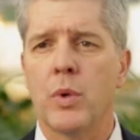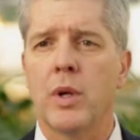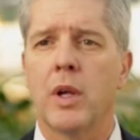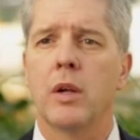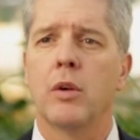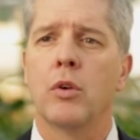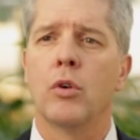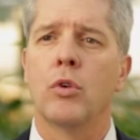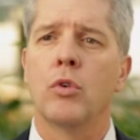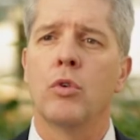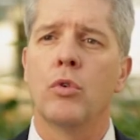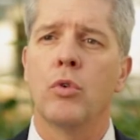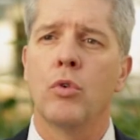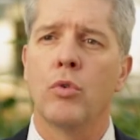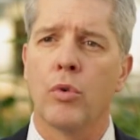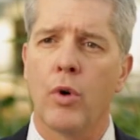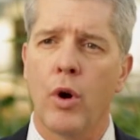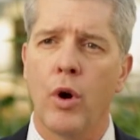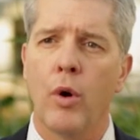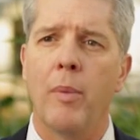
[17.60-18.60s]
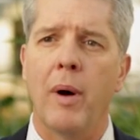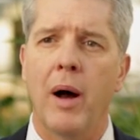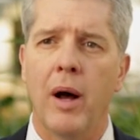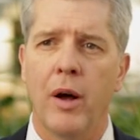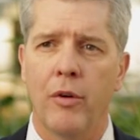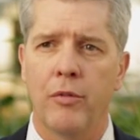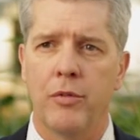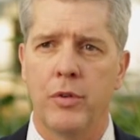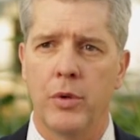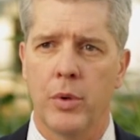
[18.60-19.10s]
We can grow
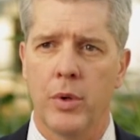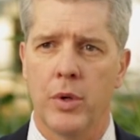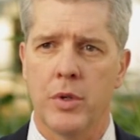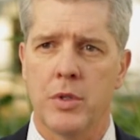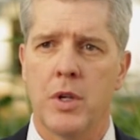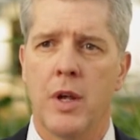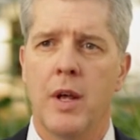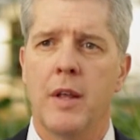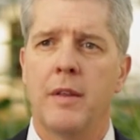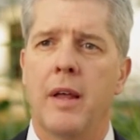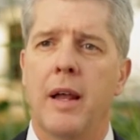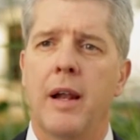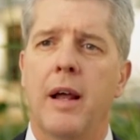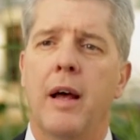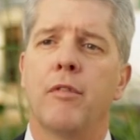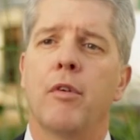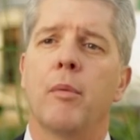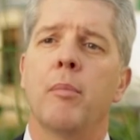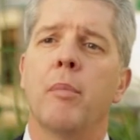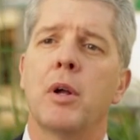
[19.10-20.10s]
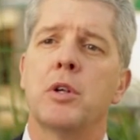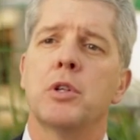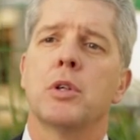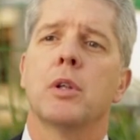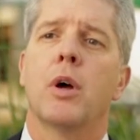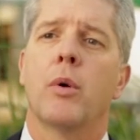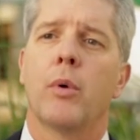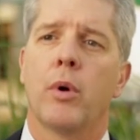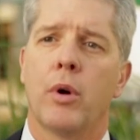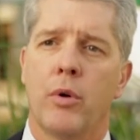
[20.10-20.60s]
biofuels that have a much
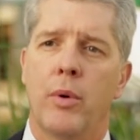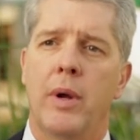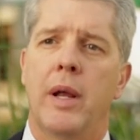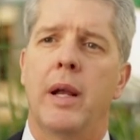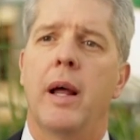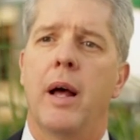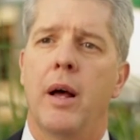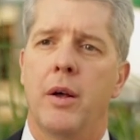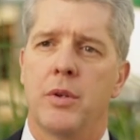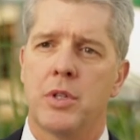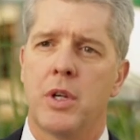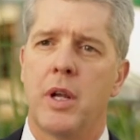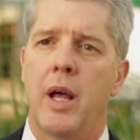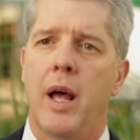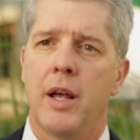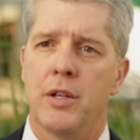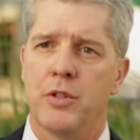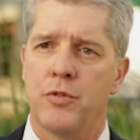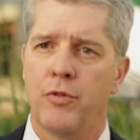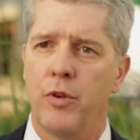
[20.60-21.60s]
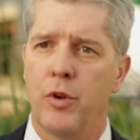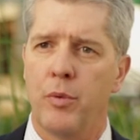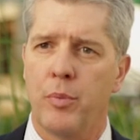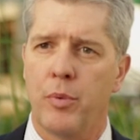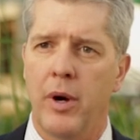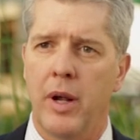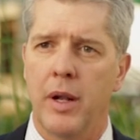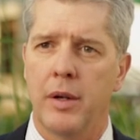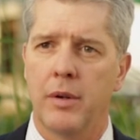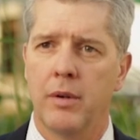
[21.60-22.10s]
lower greenhouse gas
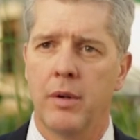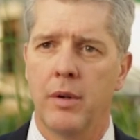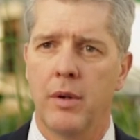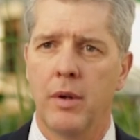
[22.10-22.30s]
footprint